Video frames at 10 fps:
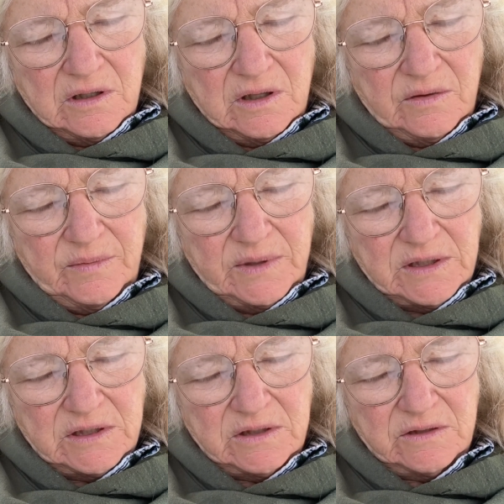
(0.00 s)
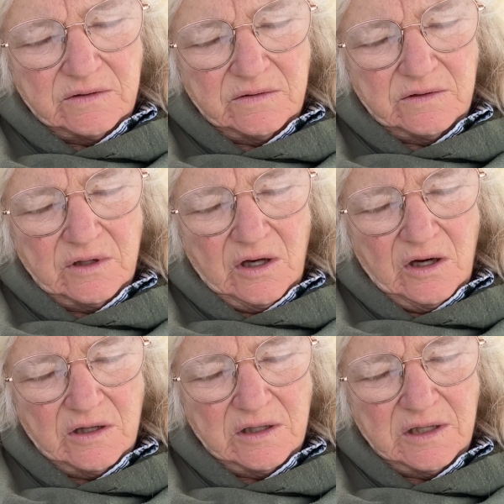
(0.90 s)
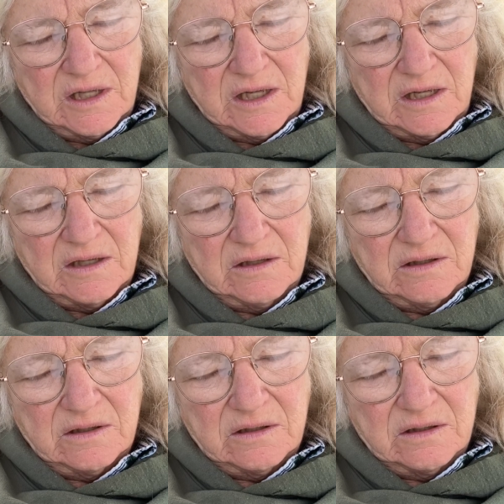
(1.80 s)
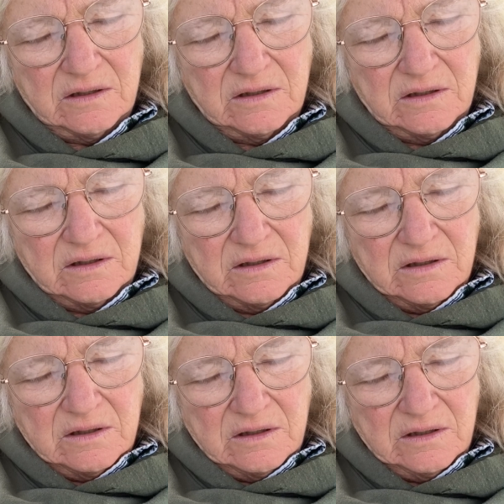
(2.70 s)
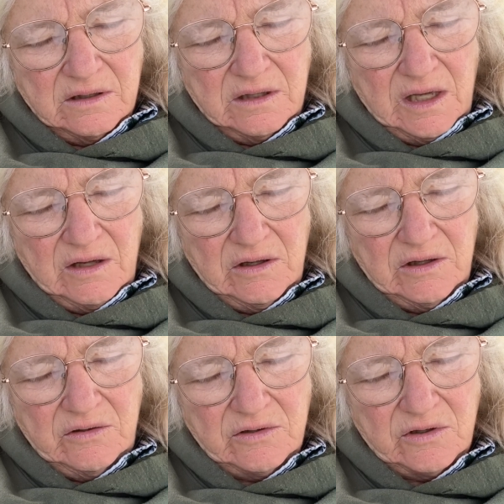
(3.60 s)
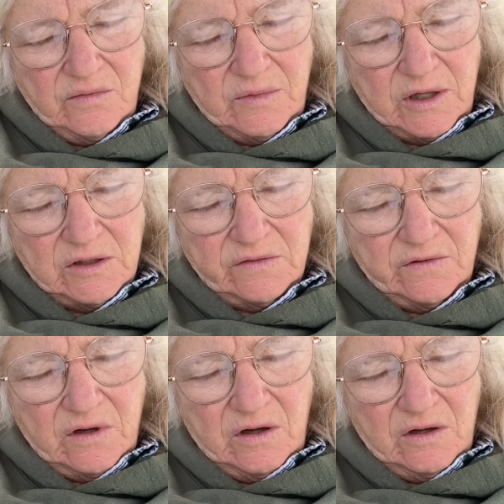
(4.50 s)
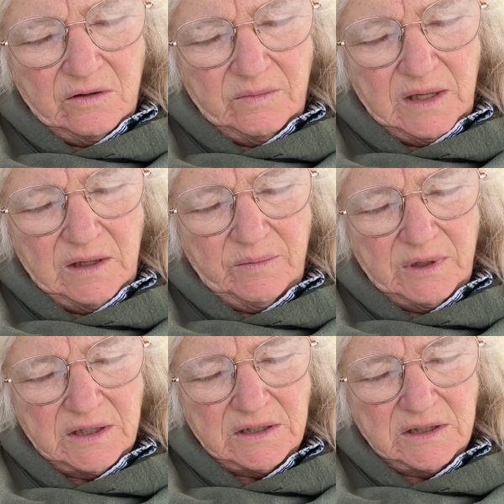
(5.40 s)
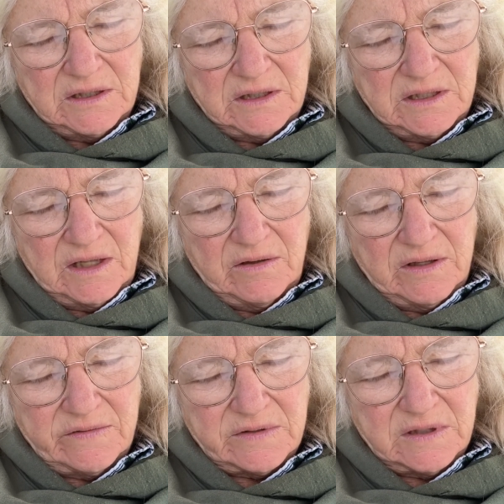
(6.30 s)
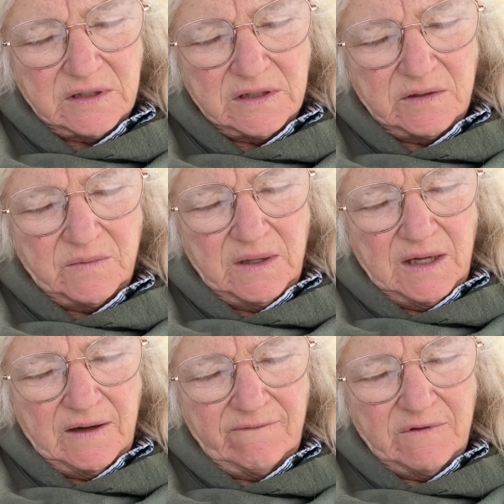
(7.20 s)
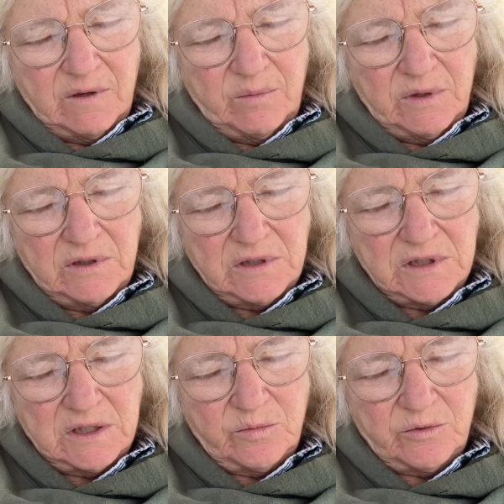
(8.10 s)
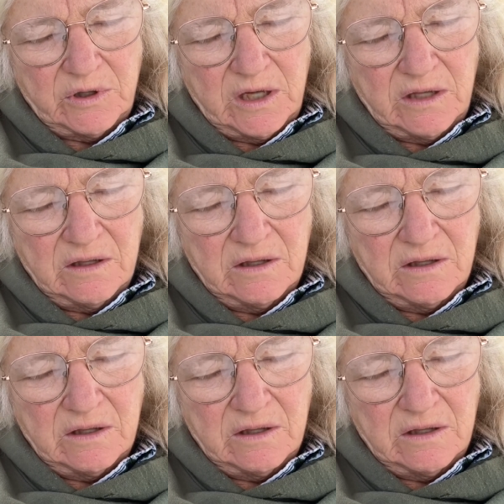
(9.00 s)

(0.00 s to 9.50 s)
Help us to talk to thee. And thank you so much for all the many blessings that thou gives us, that we have the ability to breathe.